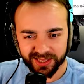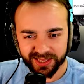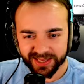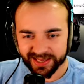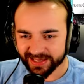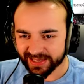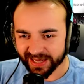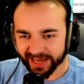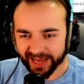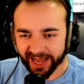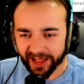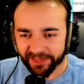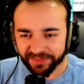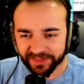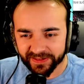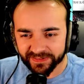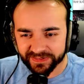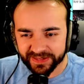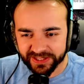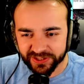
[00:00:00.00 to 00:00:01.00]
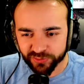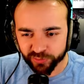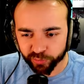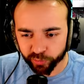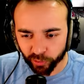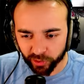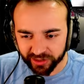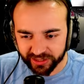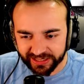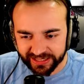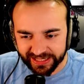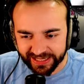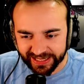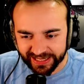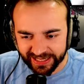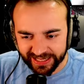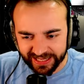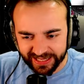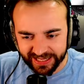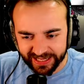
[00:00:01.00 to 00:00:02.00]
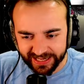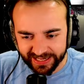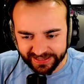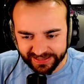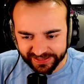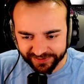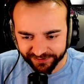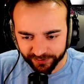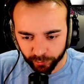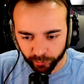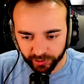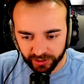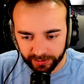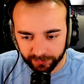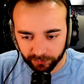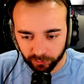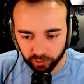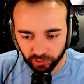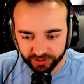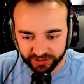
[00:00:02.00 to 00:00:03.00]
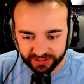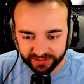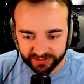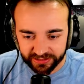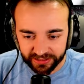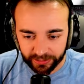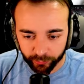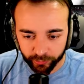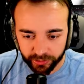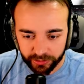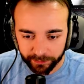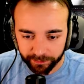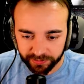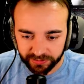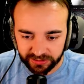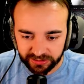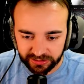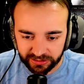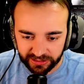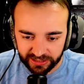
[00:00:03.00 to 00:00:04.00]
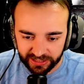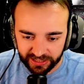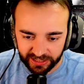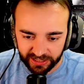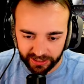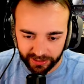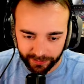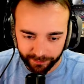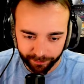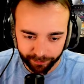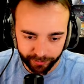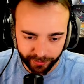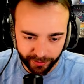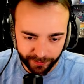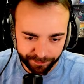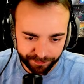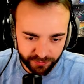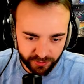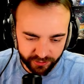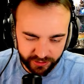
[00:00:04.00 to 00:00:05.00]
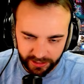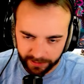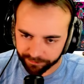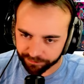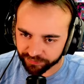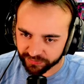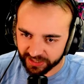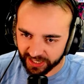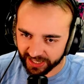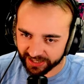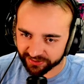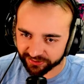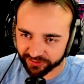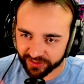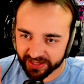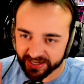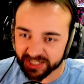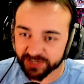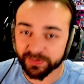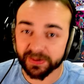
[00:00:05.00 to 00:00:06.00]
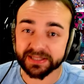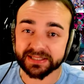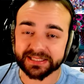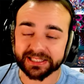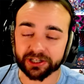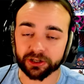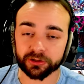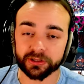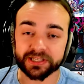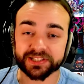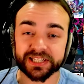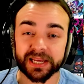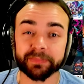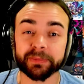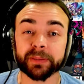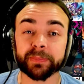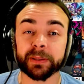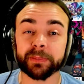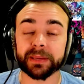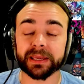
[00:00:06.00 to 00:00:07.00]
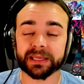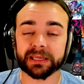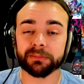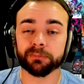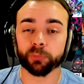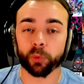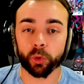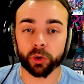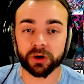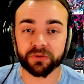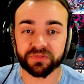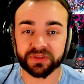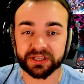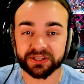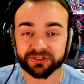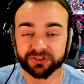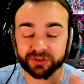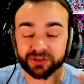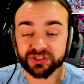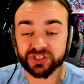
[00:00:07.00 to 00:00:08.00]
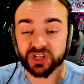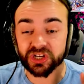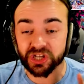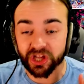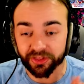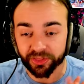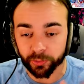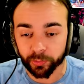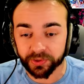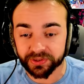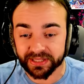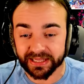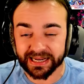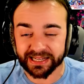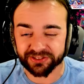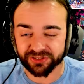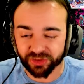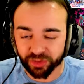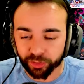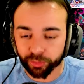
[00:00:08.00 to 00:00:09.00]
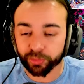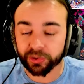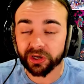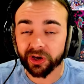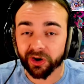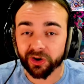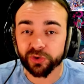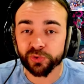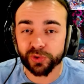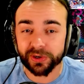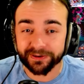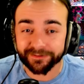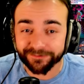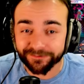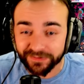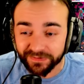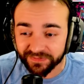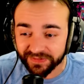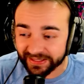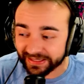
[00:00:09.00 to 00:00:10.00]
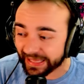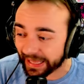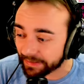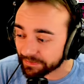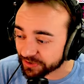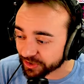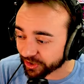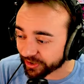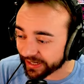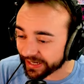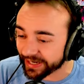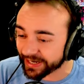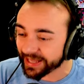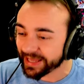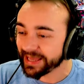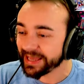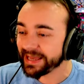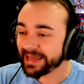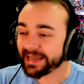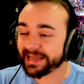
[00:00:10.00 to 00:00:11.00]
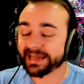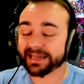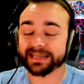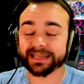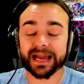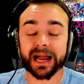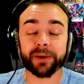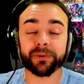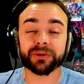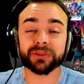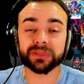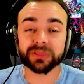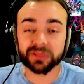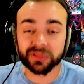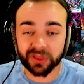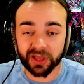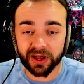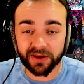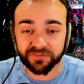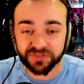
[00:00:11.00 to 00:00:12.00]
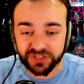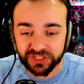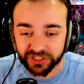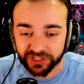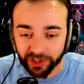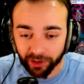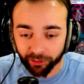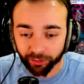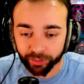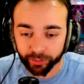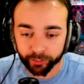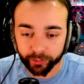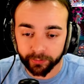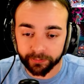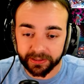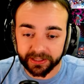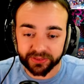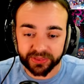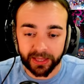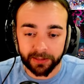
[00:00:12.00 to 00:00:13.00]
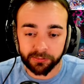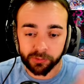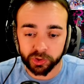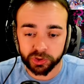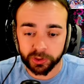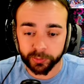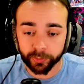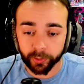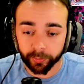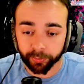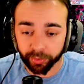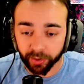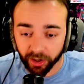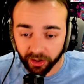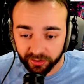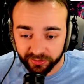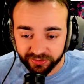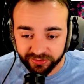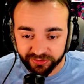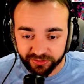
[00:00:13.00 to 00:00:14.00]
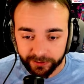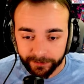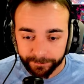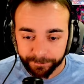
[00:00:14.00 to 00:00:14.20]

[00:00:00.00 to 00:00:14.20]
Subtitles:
Yeah, I think that's really it from what I'm looking that I want to play. But okay, guys, that is my tier list. I'm going to be making more of these. There's another one that has 350 games on it, and I would love to go through and make that multiple parts.